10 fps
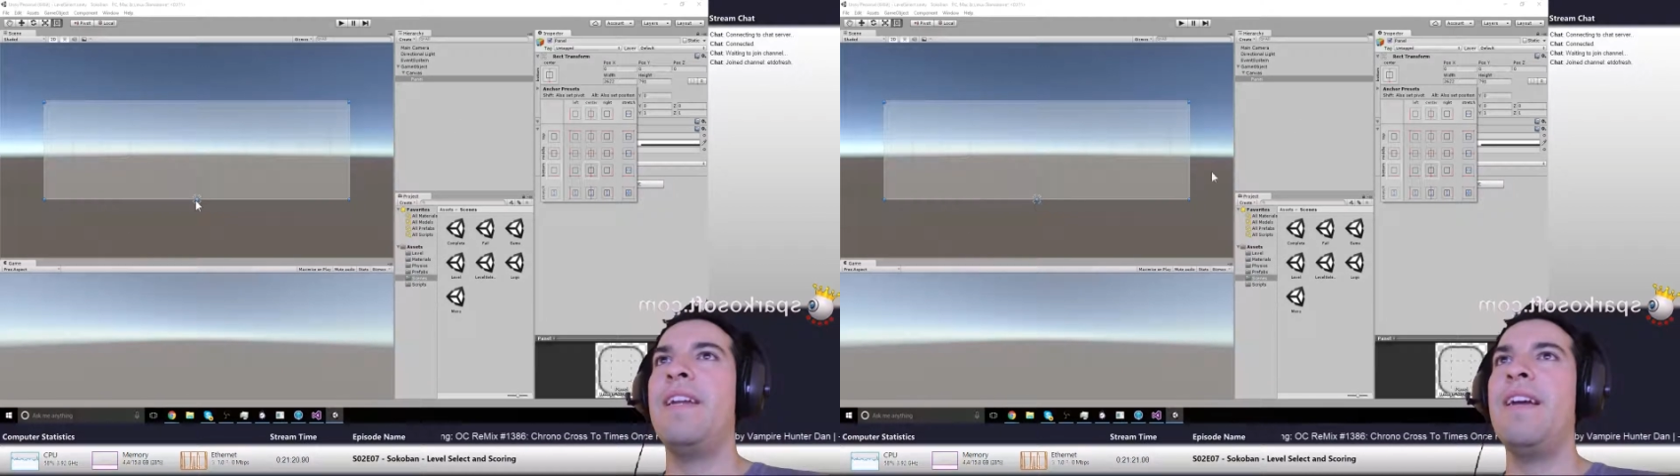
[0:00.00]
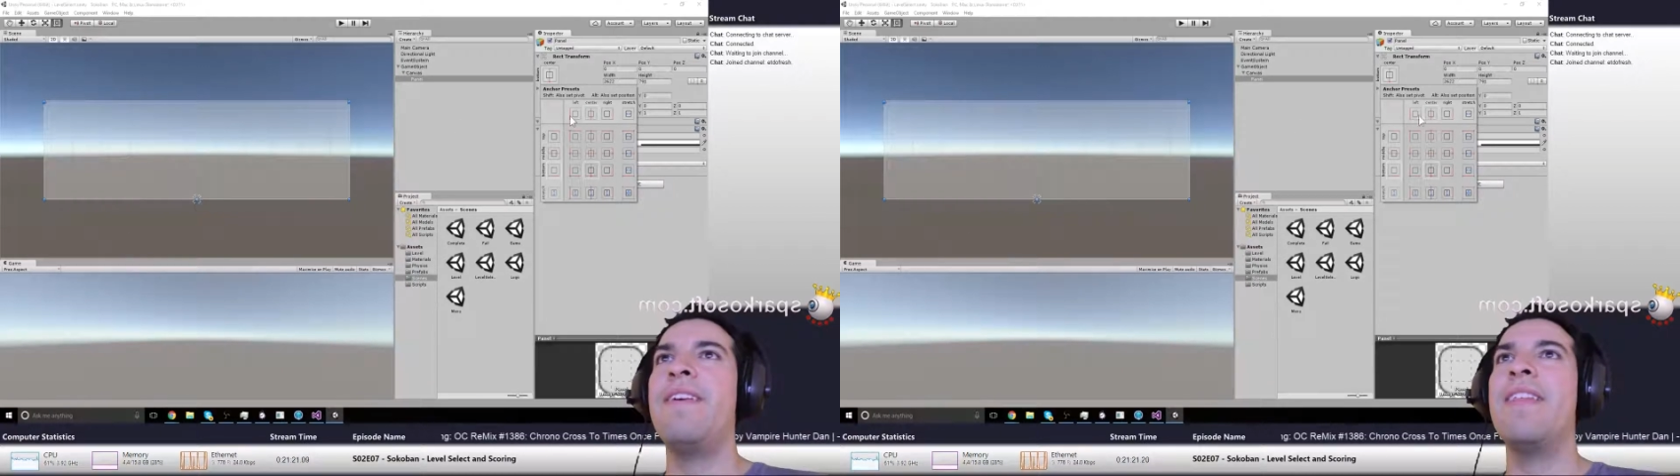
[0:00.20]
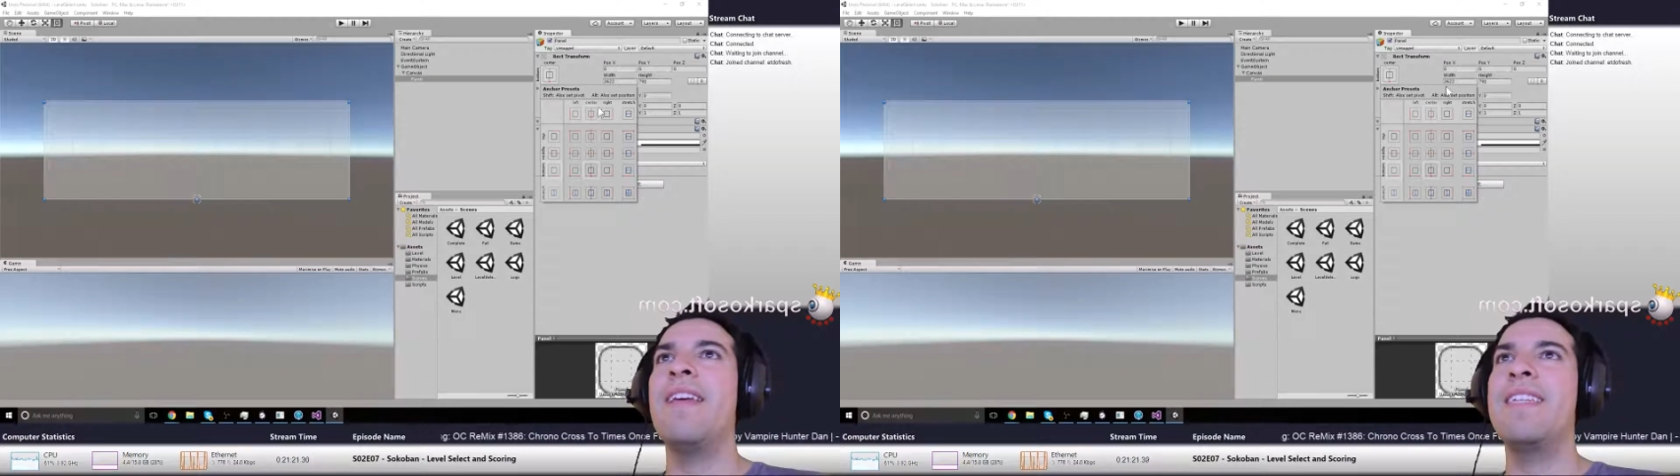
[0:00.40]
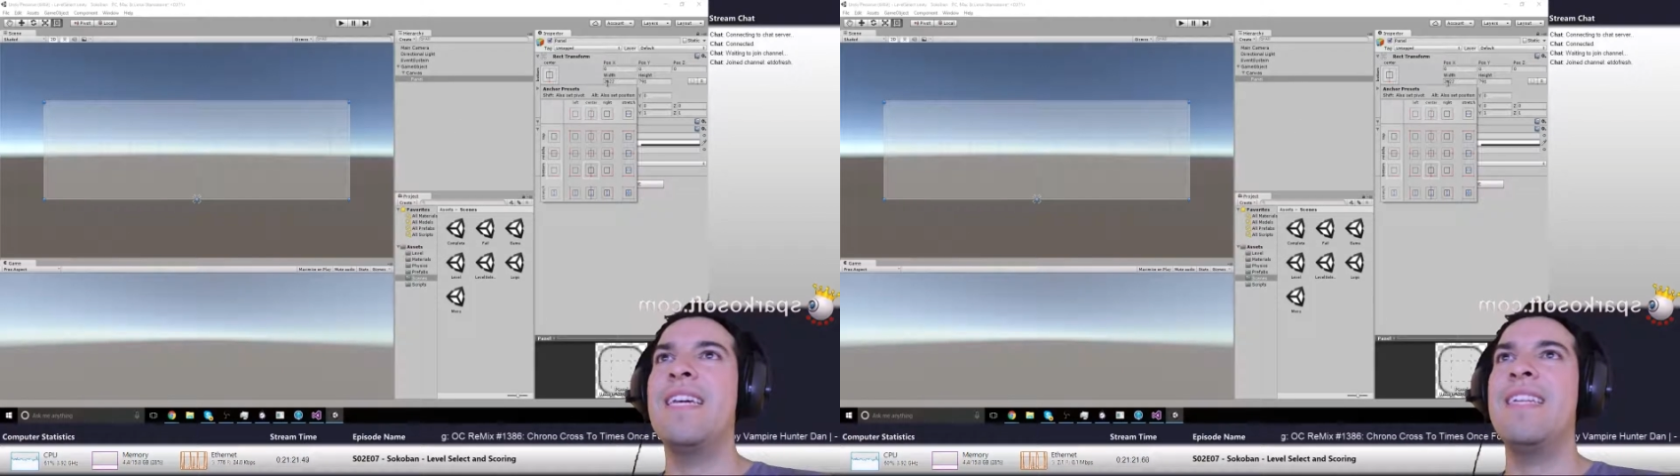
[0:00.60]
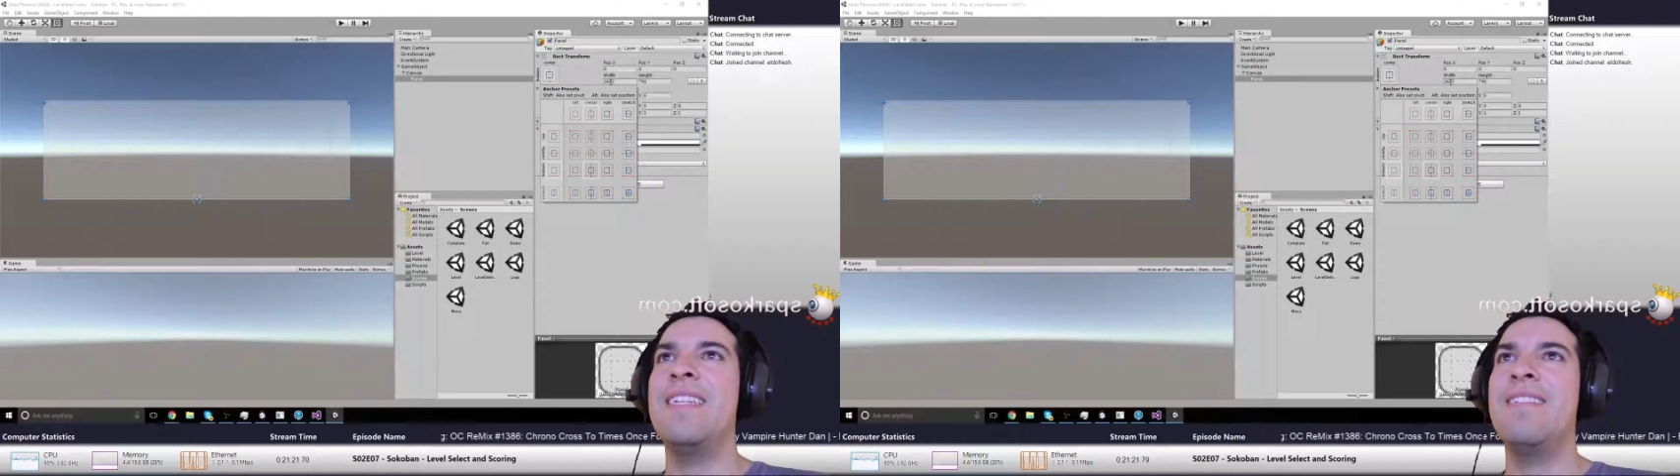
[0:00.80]
and everything's
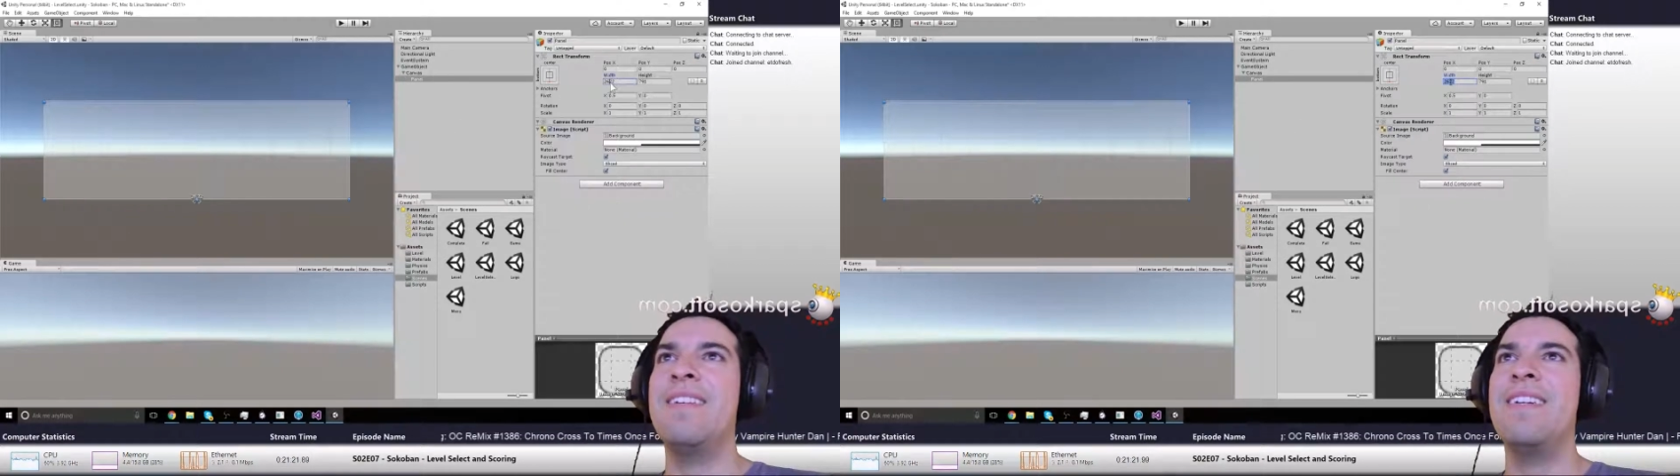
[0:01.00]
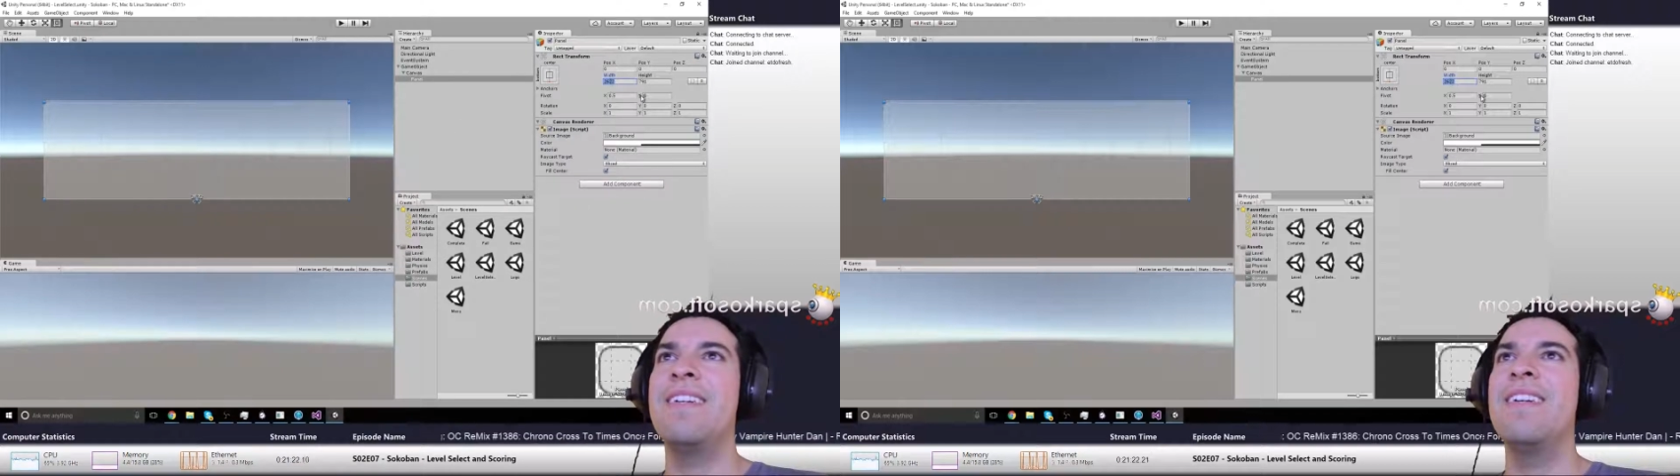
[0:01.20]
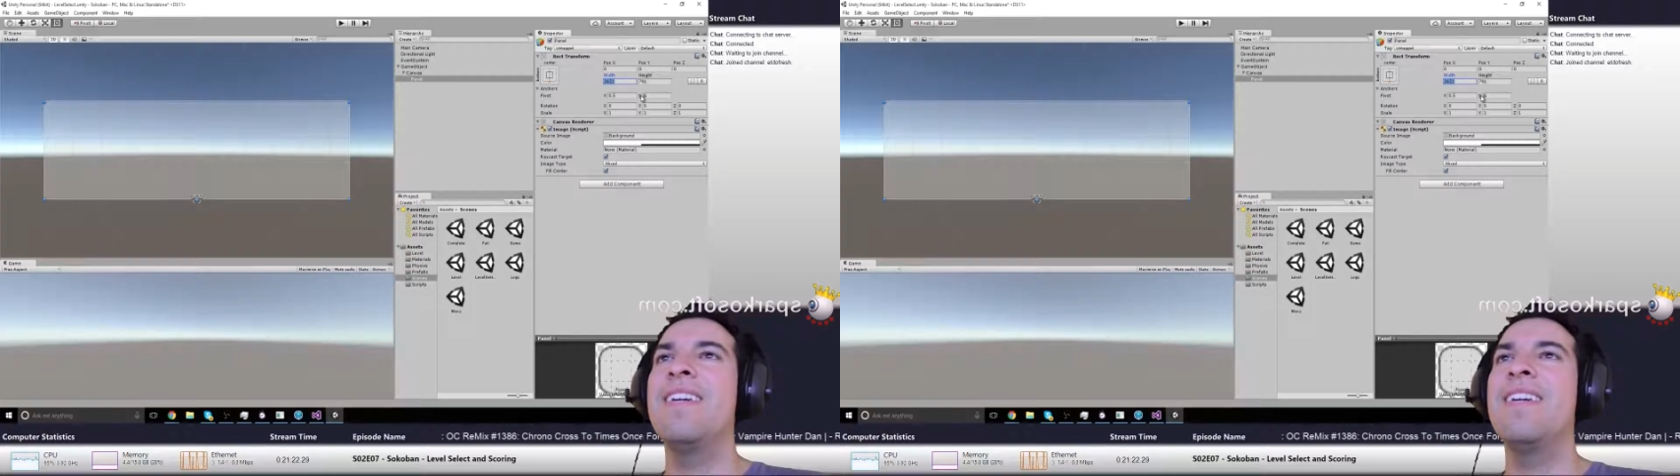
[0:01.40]
at 0.